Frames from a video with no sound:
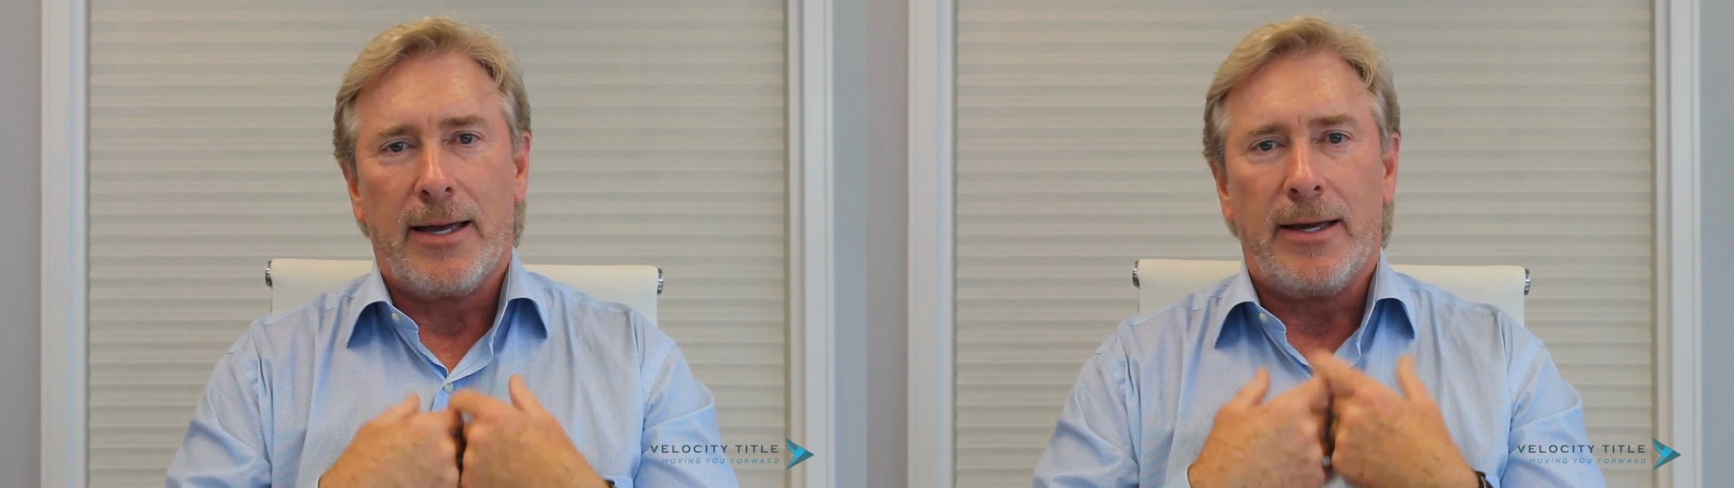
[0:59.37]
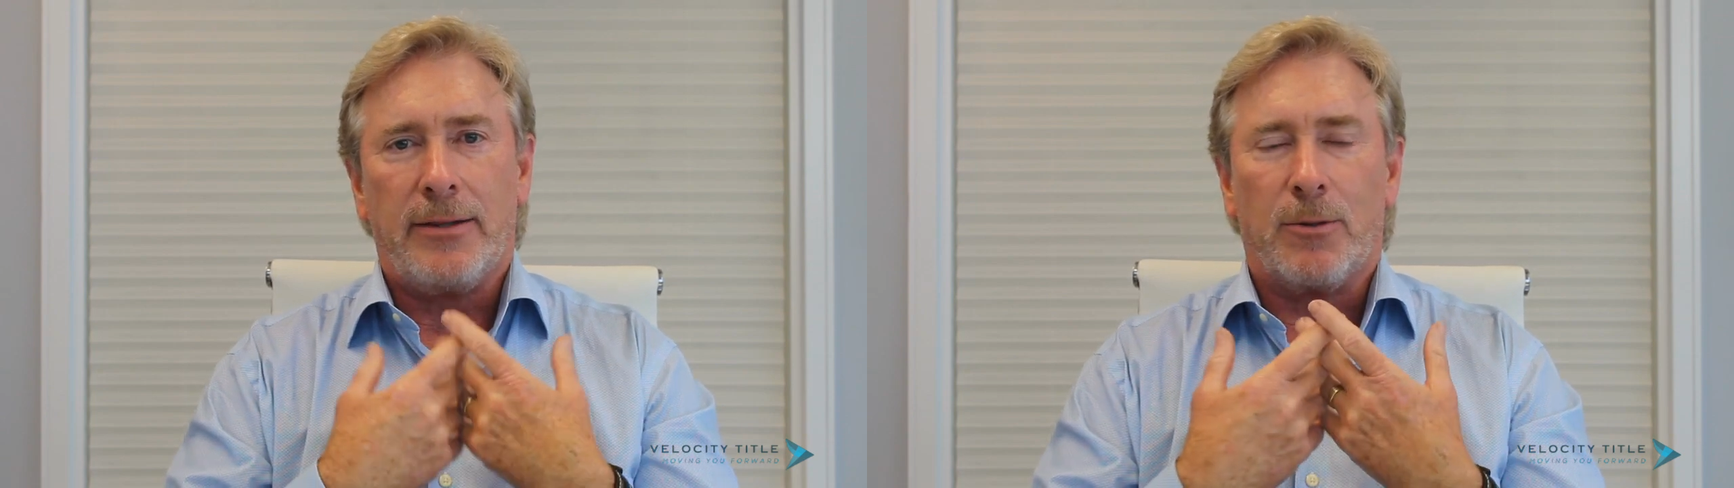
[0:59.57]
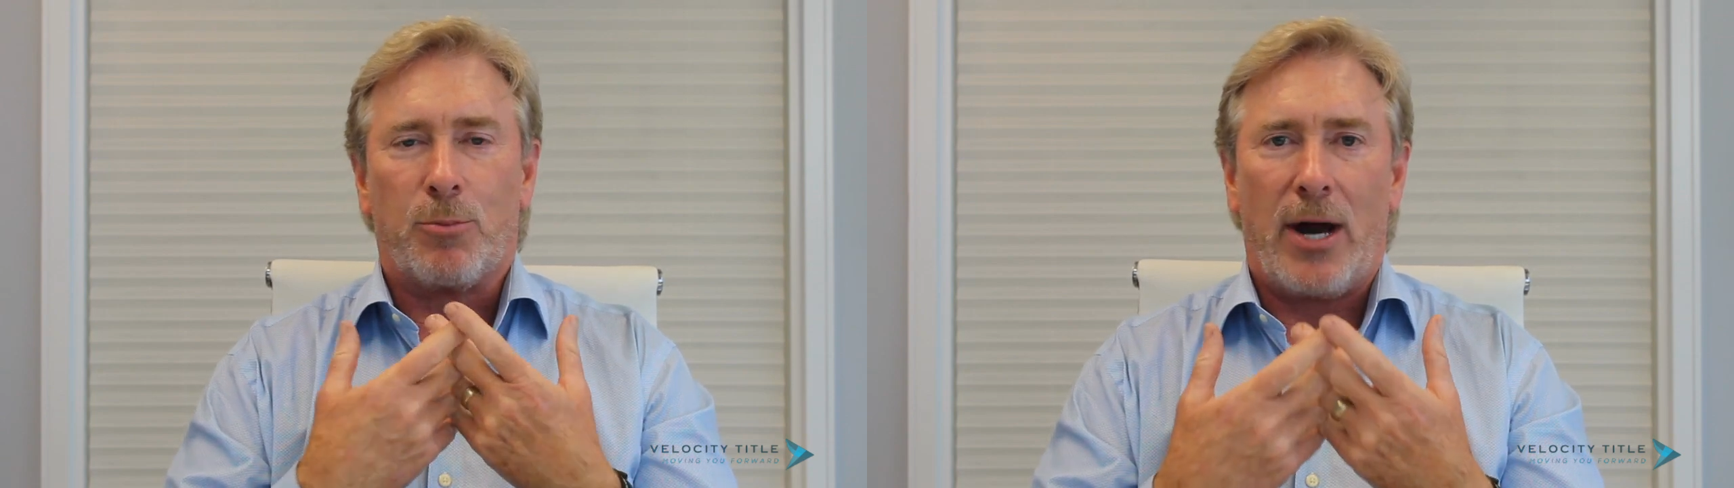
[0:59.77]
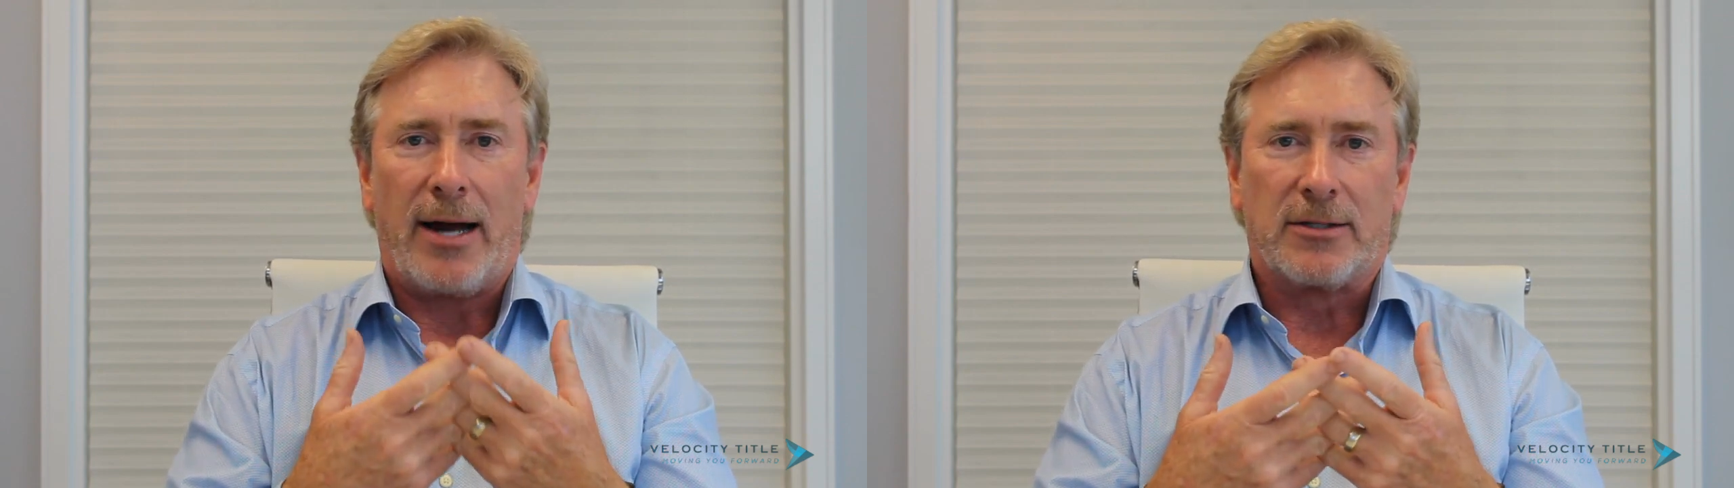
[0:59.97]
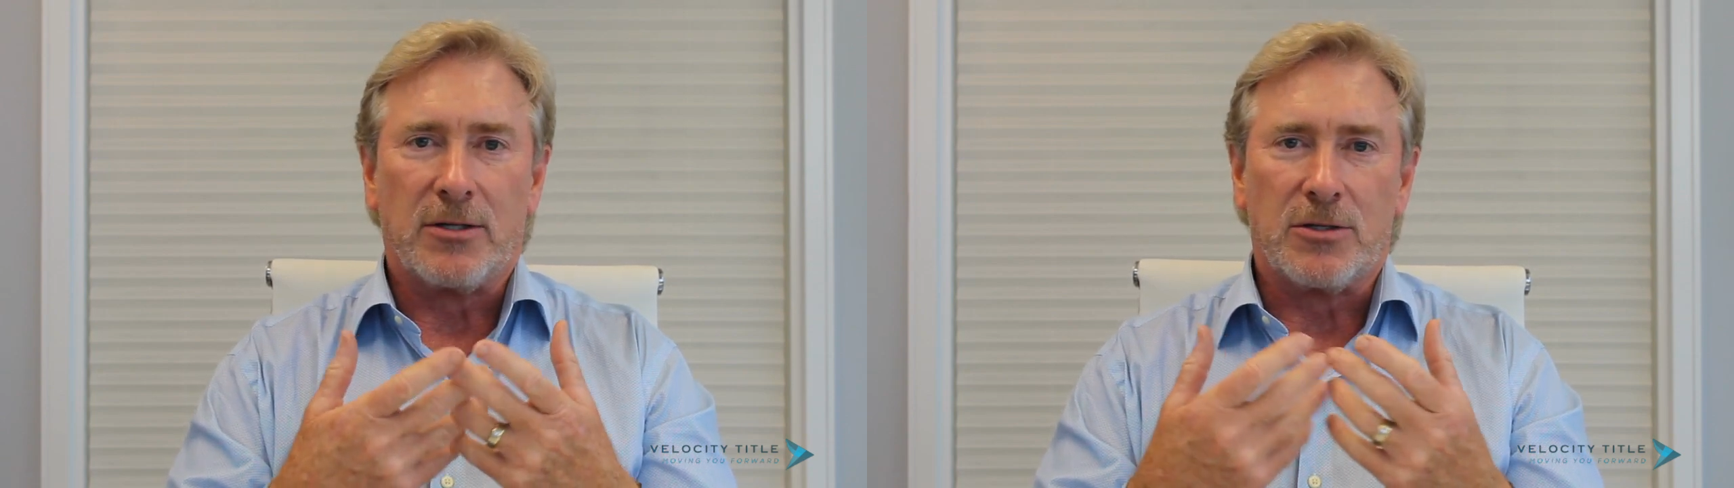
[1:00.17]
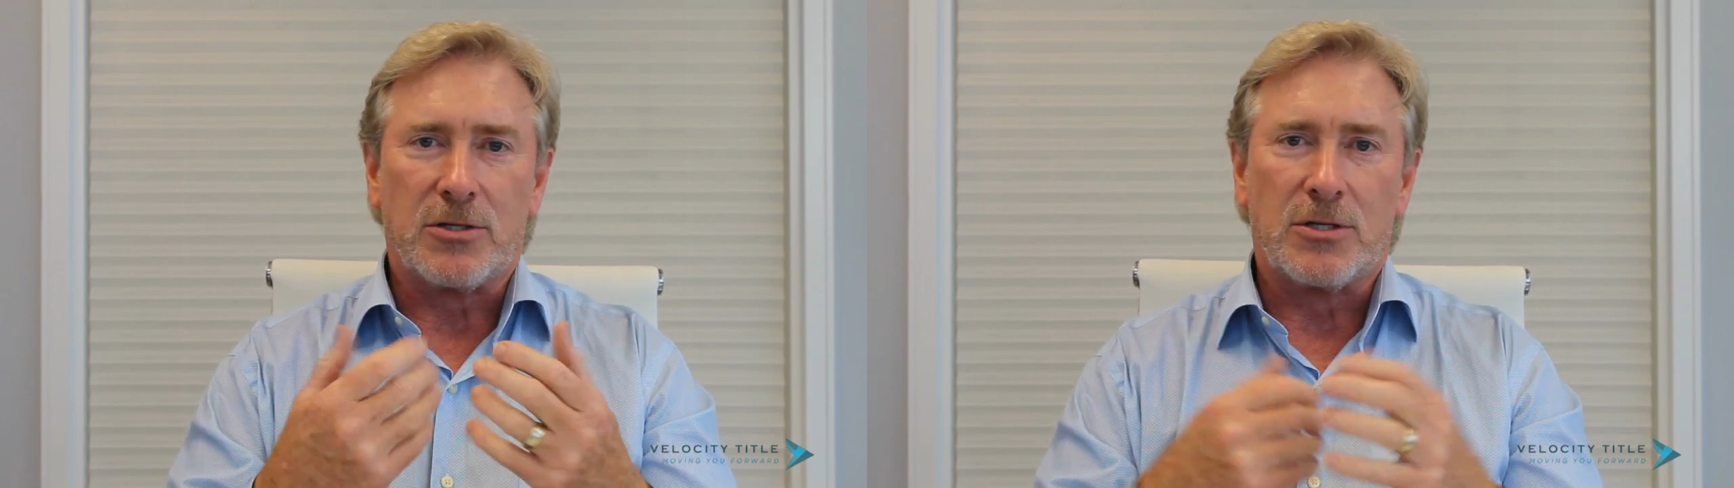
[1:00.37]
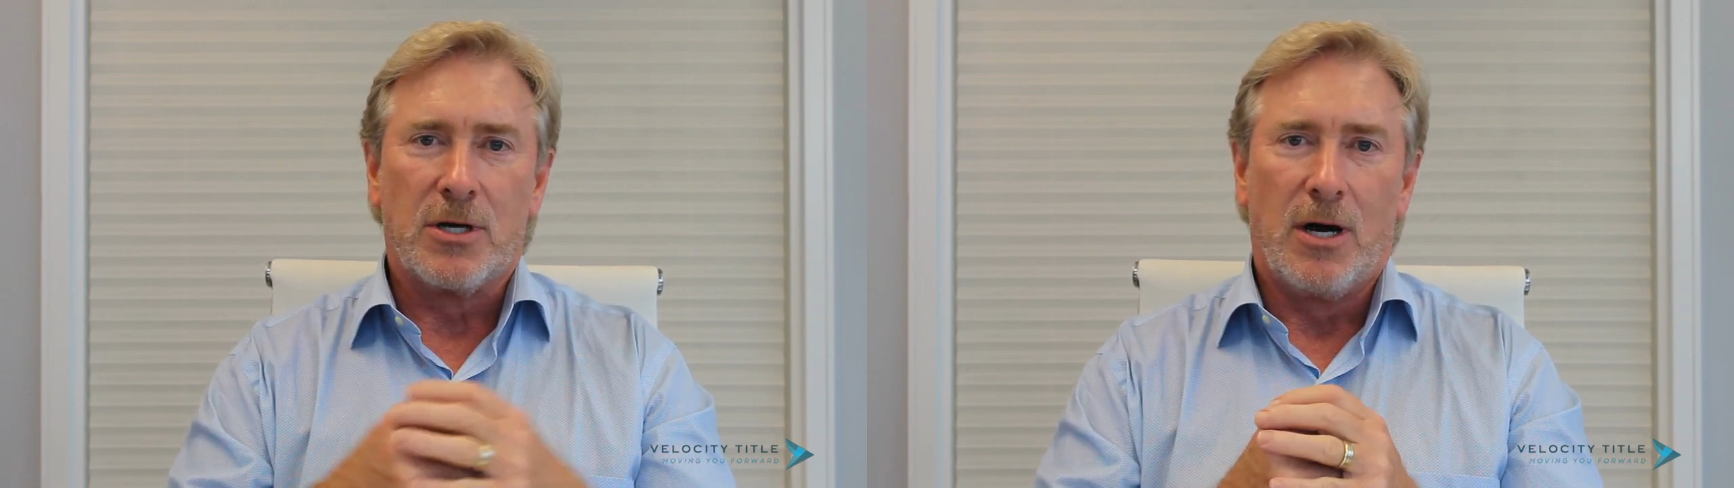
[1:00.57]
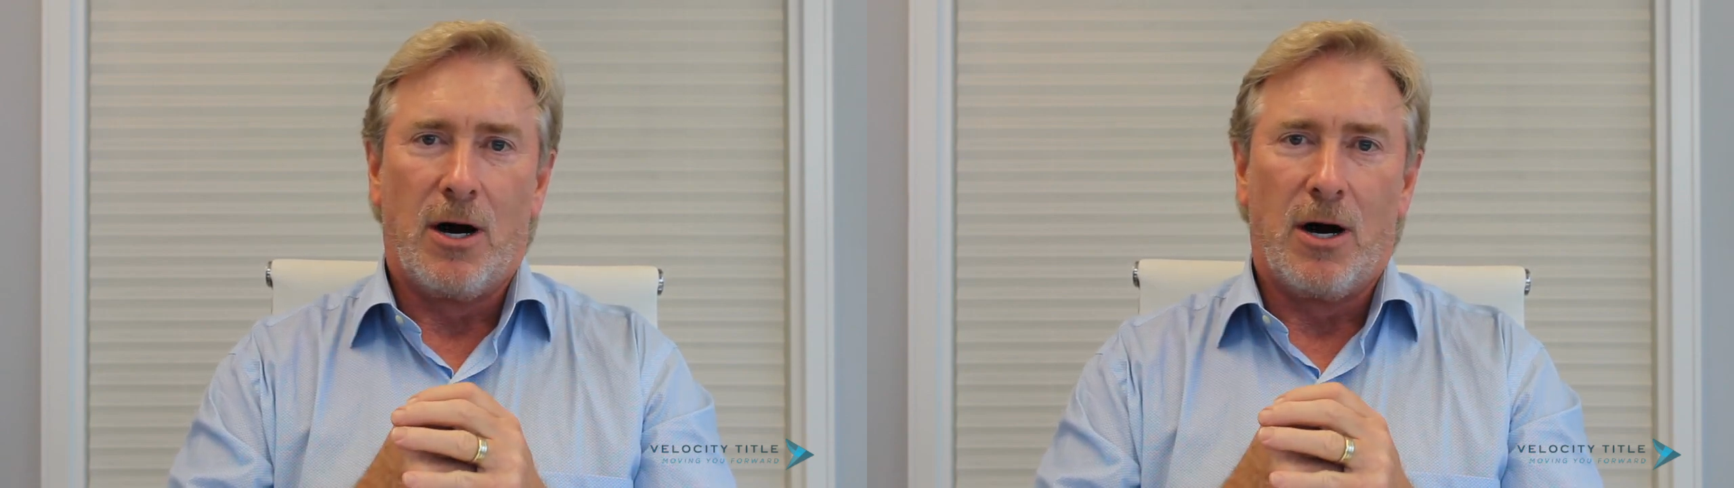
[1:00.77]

in the practice